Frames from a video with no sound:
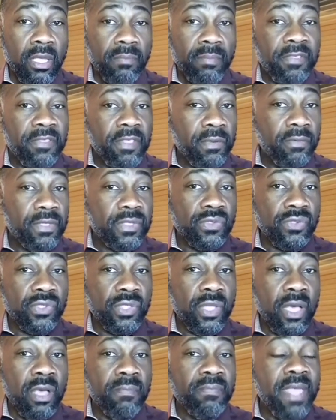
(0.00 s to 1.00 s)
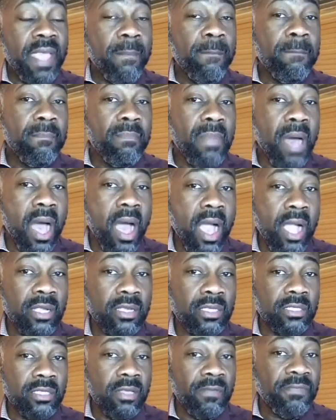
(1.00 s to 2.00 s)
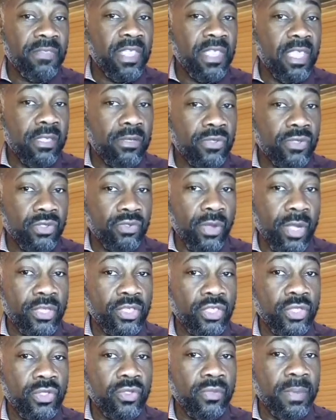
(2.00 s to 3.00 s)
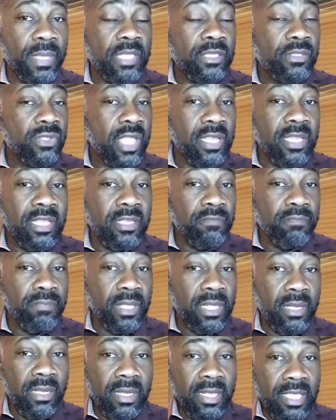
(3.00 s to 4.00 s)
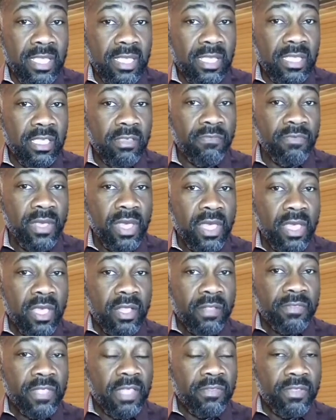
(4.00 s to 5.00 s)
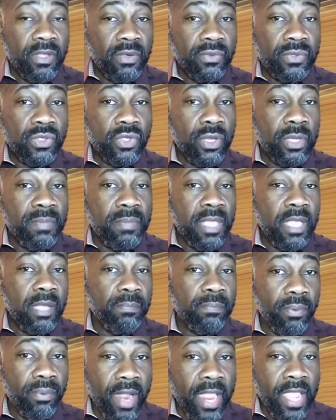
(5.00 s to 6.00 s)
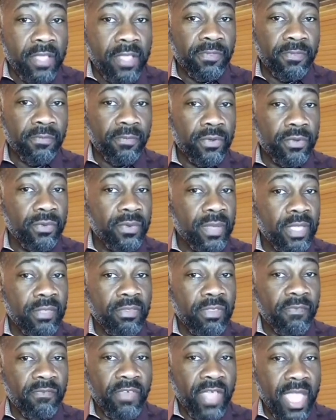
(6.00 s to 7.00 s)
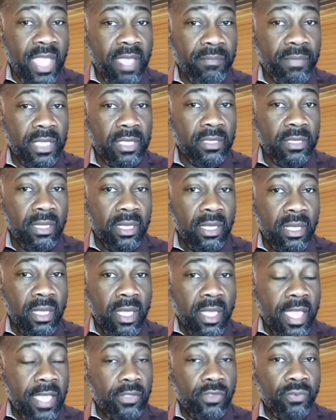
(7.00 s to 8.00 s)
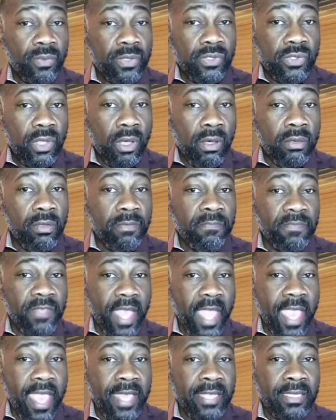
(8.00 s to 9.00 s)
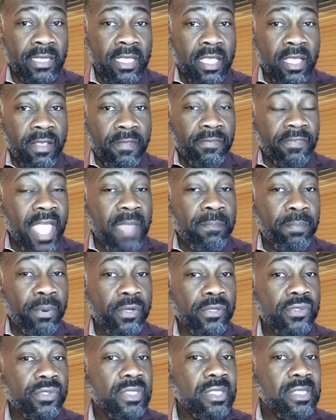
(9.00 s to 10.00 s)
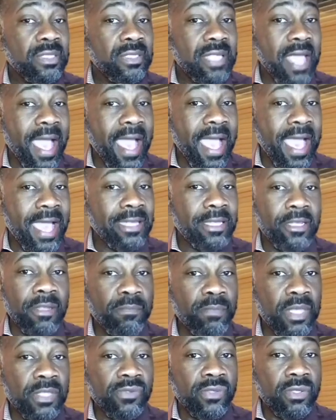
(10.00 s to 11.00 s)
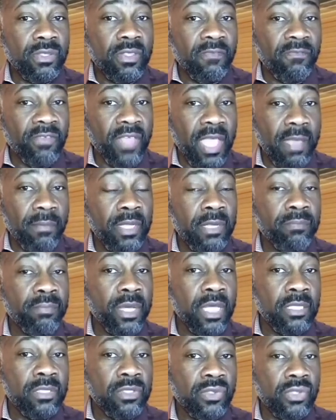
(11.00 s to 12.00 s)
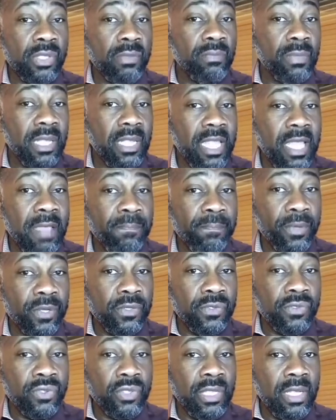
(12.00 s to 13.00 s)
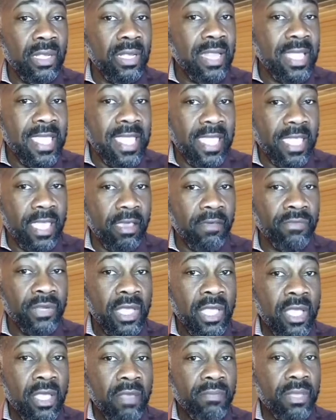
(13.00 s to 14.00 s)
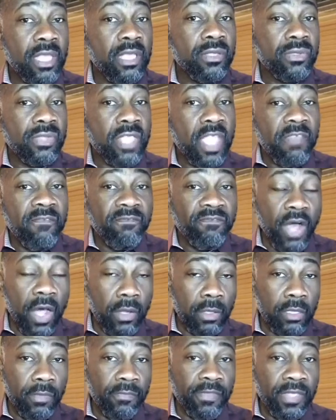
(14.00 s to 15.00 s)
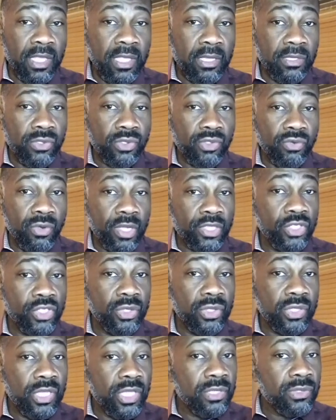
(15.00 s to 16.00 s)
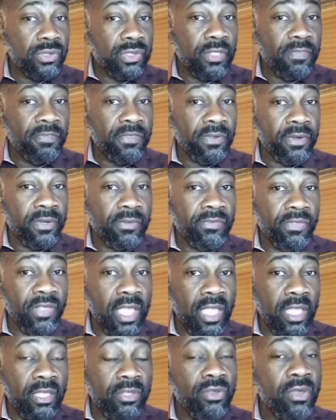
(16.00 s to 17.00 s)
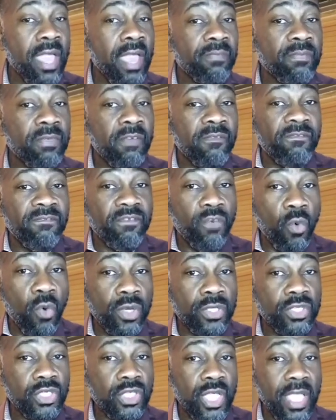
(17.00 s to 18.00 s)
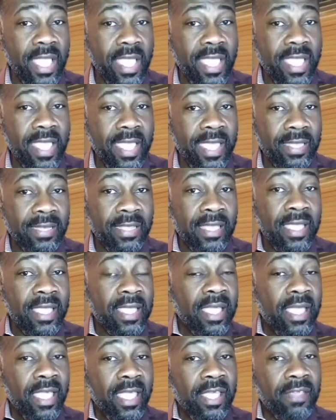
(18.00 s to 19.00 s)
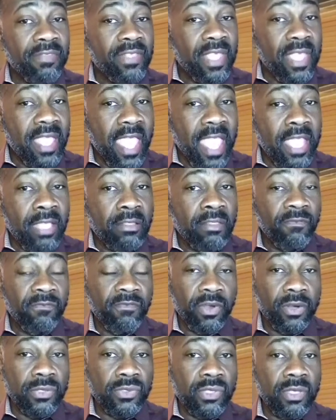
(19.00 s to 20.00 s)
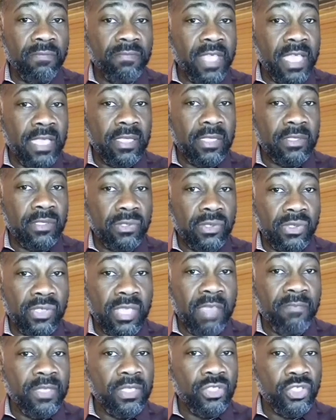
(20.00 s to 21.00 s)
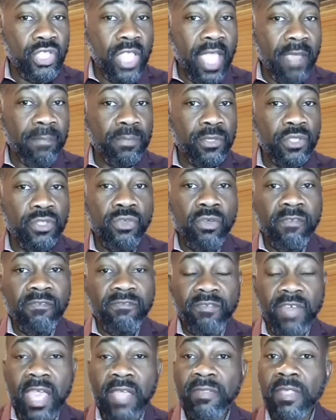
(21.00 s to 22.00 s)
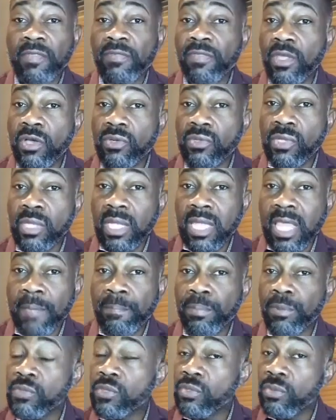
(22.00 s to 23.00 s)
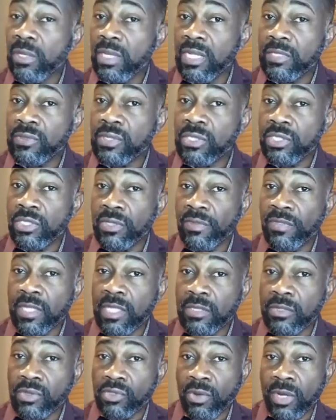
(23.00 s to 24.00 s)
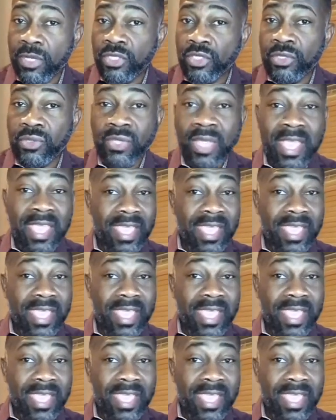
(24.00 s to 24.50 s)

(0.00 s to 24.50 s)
But there were some that mocked the instructions because they didn't believe that there was going to be a breakthrough in the famine. As a result of that, that person died in the midst of the famine, but some lepers lived because they followed the instructions. Here's the third thing. You have to forge ahead. In the 8th verse of that 7th chapter, you will find that those lepers who listened to the instructions